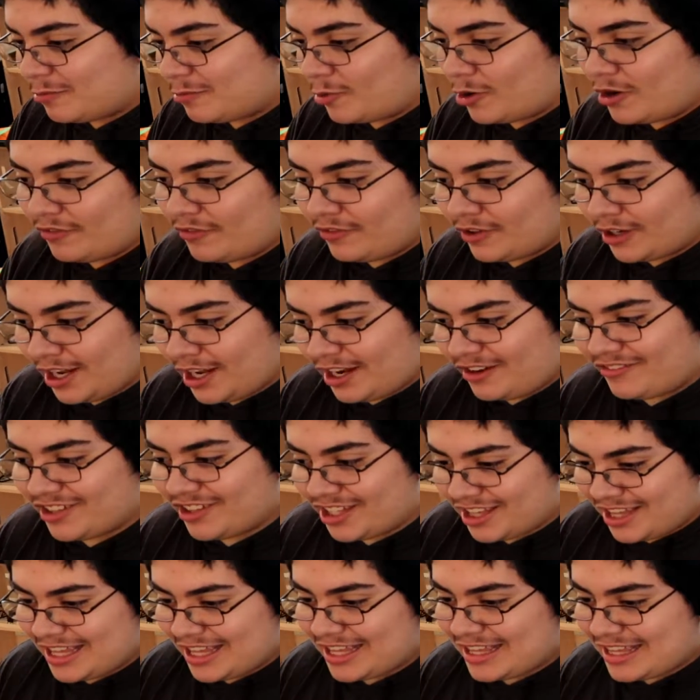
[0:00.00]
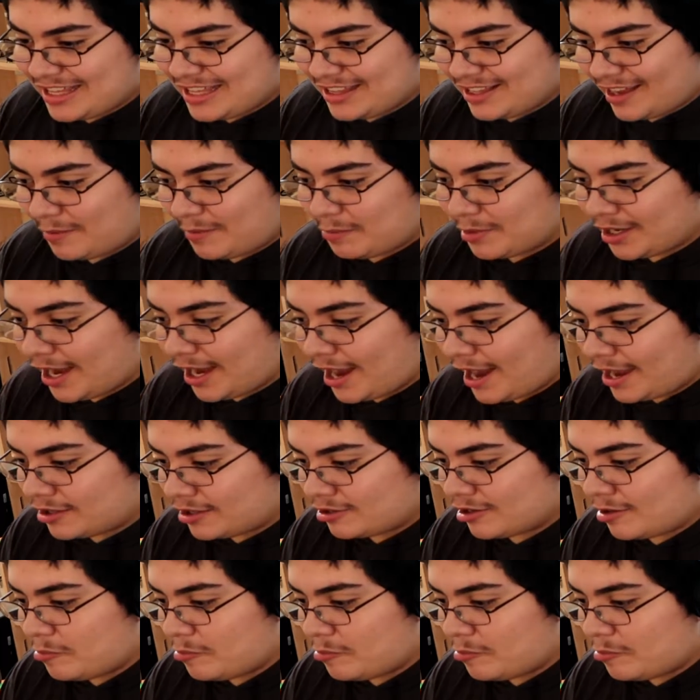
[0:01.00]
more of a kind of a geeky type of guy.